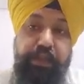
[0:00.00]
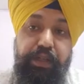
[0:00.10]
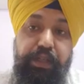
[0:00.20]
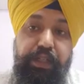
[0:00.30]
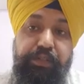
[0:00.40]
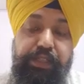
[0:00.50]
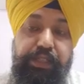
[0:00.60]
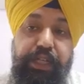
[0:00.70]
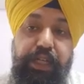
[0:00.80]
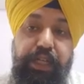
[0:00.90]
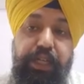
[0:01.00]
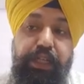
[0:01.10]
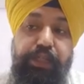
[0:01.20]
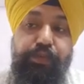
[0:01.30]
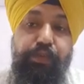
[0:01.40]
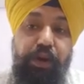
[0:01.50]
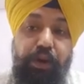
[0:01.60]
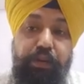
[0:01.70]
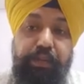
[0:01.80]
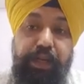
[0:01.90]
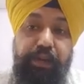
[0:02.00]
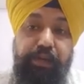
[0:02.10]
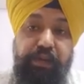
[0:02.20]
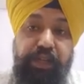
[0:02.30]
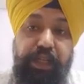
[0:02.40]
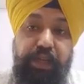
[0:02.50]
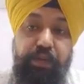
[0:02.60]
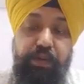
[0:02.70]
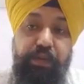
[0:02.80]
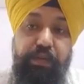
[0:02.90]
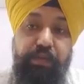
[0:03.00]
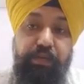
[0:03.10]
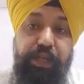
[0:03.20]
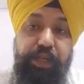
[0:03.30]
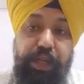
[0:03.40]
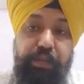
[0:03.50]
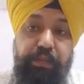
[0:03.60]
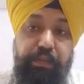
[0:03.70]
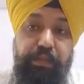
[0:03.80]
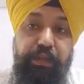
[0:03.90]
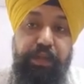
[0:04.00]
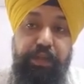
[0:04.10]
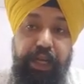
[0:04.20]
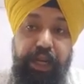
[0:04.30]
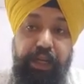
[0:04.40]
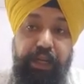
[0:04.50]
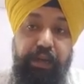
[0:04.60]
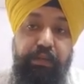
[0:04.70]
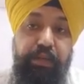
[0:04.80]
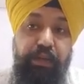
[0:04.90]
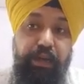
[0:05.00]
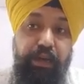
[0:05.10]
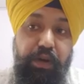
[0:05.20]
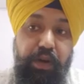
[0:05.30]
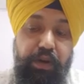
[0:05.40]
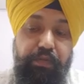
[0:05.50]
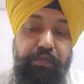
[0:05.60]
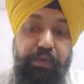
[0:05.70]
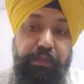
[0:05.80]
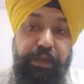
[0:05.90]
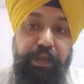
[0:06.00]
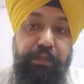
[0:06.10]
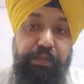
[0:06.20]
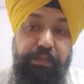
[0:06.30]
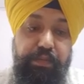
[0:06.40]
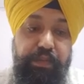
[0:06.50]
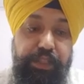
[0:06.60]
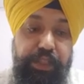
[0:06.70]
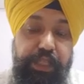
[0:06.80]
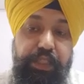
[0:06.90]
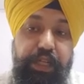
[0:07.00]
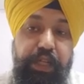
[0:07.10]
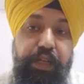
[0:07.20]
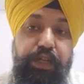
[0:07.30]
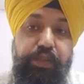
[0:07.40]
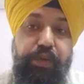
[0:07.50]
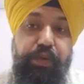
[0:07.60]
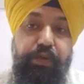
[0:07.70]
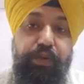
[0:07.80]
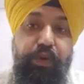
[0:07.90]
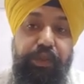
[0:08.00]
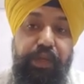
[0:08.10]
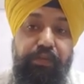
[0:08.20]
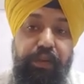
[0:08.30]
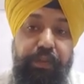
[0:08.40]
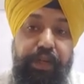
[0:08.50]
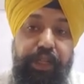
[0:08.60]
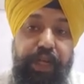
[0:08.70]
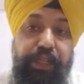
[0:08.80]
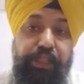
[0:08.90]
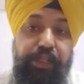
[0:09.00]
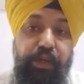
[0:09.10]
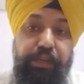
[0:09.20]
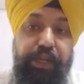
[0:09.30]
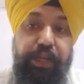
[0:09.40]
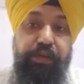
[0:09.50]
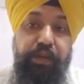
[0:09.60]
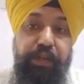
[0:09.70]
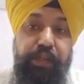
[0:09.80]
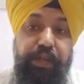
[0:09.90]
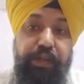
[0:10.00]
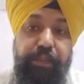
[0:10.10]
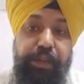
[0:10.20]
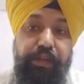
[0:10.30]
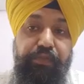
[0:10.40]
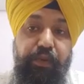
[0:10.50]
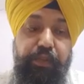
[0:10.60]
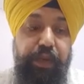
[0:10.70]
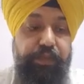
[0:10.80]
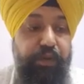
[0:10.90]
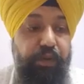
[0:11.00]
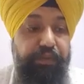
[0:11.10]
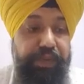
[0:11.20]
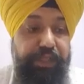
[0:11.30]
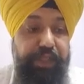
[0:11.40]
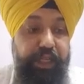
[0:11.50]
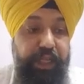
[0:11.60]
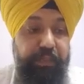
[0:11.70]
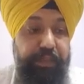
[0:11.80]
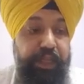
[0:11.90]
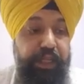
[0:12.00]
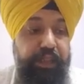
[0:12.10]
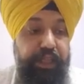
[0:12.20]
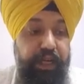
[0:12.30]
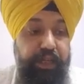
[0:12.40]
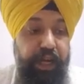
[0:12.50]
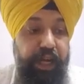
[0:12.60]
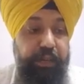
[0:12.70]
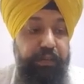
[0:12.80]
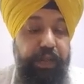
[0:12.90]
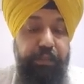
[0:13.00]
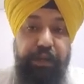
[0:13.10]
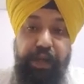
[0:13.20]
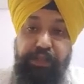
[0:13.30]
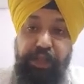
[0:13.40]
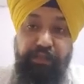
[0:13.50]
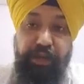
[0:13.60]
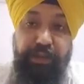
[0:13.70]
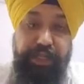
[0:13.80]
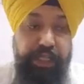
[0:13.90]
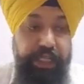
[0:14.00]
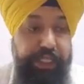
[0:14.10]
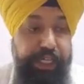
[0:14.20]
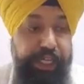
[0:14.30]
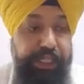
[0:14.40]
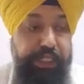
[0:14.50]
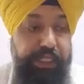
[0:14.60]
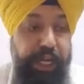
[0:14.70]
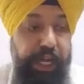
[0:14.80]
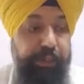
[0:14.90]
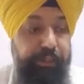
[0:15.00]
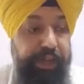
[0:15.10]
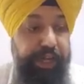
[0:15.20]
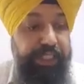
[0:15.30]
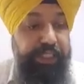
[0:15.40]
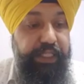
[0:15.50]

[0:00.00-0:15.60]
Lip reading: If you say tomorrow meeting will be there, what time? 9 a.m. or 4 p.m. Yes. So you go there for meeting and they say no, meeting will be there at 4 p.m. So first thing, the time, the place of the meeting, date, time, place,